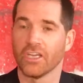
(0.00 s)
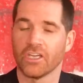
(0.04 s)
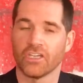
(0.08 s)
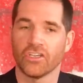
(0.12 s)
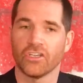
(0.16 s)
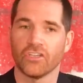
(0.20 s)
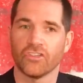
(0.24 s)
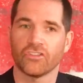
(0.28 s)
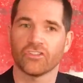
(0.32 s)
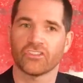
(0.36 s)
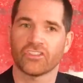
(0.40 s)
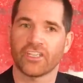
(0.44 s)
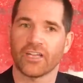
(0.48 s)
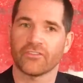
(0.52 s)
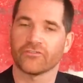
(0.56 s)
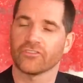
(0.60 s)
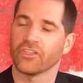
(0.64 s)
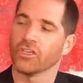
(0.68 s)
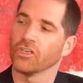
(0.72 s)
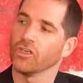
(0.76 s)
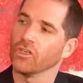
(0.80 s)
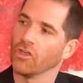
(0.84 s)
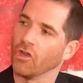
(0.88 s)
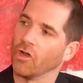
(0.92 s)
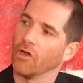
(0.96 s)
You just have
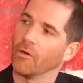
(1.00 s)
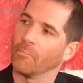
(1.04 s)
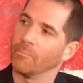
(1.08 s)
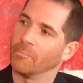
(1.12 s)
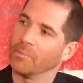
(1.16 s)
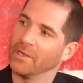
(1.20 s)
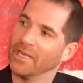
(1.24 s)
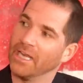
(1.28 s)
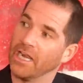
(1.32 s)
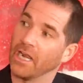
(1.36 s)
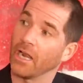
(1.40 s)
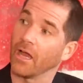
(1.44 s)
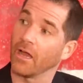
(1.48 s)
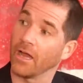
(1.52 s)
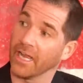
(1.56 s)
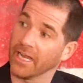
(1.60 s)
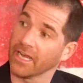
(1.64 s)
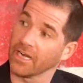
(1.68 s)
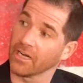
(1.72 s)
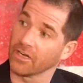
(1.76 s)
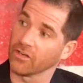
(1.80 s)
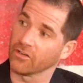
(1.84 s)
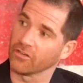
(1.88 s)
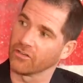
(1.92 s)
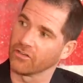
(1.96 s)
to not be
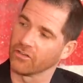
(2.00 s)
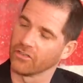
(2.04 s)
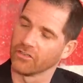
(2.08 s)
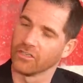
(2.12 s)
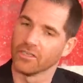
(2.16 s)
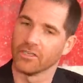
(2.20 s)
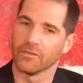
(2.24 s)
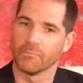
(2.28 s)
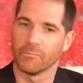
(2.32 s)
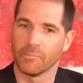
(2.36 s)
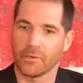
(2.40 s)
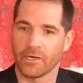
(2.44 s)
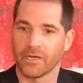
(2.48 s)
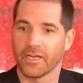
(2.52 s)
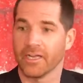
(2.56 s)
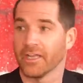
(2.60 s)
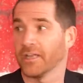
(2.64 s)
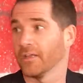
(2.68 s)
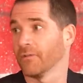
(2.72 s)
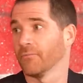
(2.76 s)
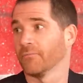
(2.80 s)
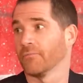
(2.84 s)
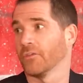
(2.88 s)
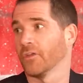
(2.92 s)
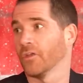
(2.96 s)
liked
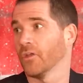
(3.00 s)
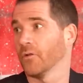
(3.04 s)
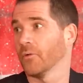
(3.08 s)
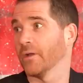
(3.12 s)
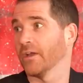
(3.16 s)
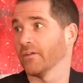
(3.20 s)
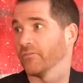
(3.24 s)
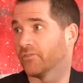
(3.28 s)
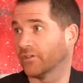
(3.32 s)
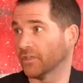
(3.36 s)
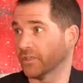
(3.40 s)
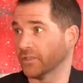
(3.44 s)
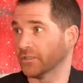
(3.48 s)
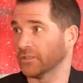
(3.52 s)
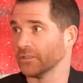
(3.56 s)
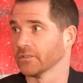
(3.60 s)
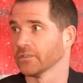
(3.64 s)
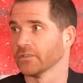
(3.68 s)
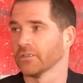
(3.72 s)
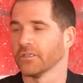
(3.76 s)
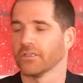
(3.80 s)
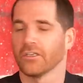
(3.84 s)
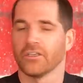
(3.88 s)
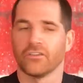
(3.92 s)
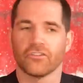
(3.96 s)
by whoever
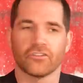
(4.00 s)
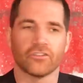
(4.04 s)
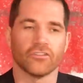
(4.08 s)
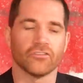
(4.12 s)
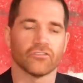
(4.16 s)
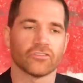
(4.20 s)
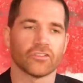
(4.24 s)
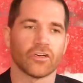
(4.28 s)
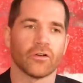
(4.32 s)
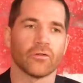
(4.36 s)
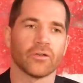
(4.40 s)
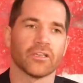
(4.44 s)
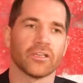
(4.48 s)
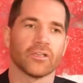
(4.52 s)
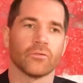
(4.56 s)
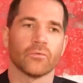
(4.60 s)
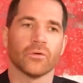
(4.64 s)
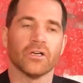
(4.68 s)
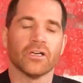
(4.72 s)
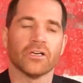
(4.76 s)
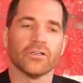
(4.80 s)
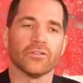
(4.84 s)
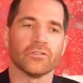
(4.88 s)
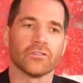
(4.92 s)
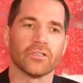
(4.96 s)
is controlling the
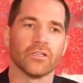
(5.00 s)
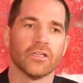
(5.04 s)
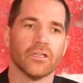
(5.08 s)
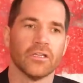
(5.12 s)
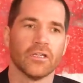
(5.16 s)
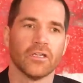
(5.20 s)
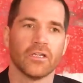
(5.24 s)
world.